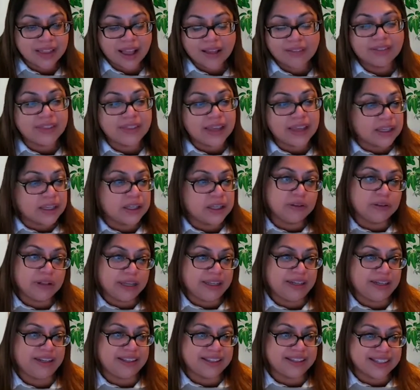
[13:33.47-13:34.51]
thank you,
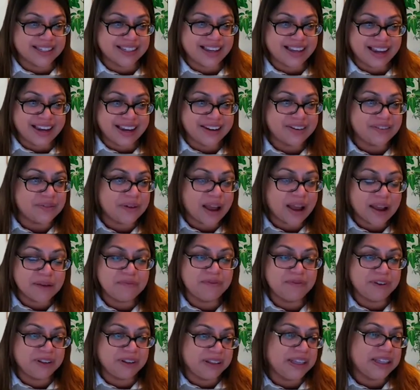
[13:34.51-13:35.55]
ladies. I'm
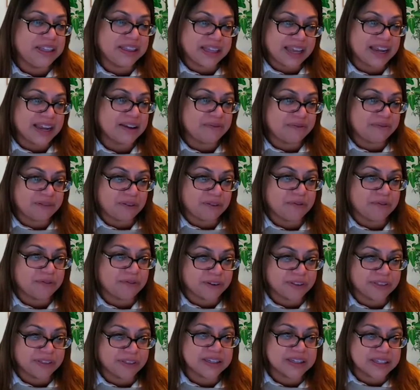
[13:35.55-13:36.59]
really thankful for
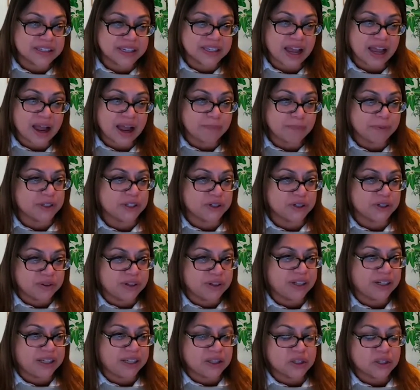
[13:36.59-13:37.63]
this
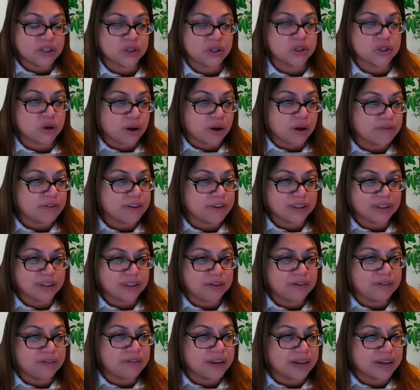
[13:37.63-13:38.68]
opportunity to talk with
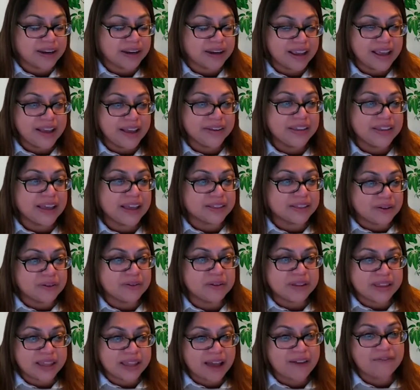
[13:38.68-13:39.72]
you and get
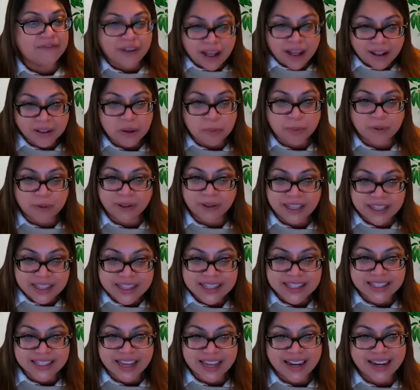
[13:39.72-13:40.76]
that valuable
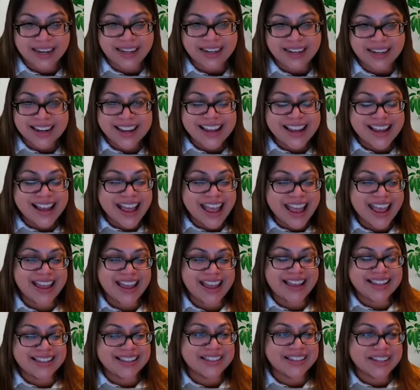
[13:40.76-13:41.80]
insight.
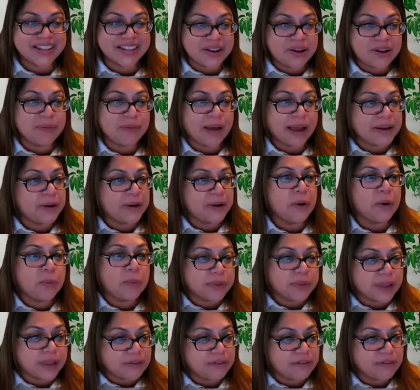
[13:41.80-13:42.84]
And I hope
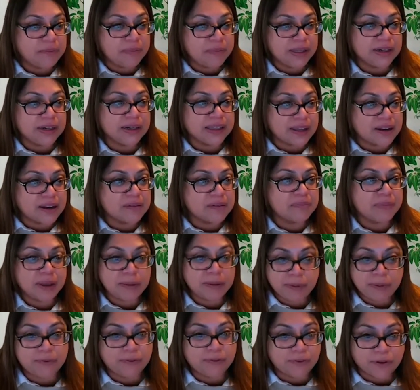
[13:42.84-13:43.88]
that we meet again, maybe
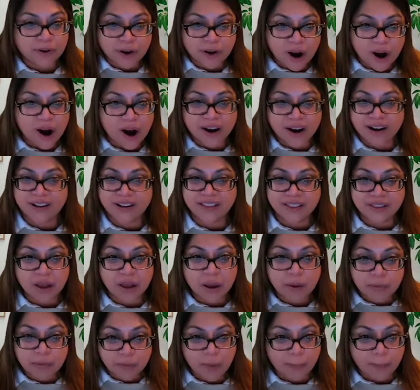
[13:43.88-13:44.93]
for our
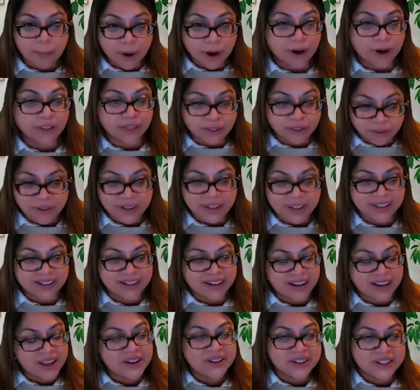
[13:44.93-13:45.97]
part 3 in
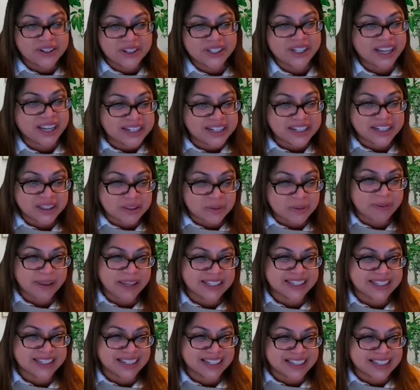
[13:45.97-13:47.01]
understanding the
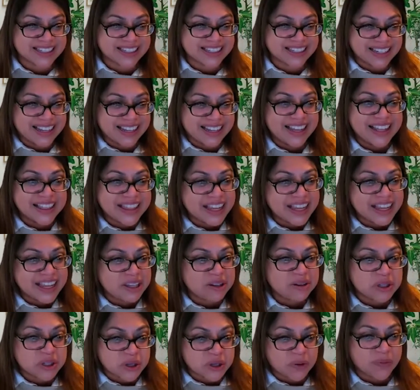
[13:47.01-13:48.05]
basics. Thank you
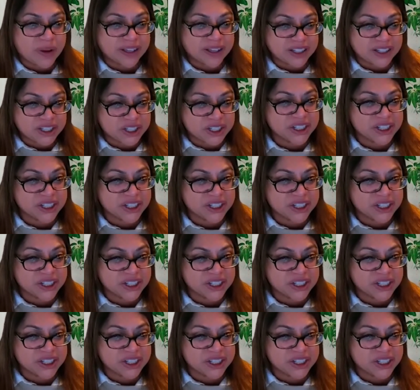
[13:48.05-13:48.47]
so much.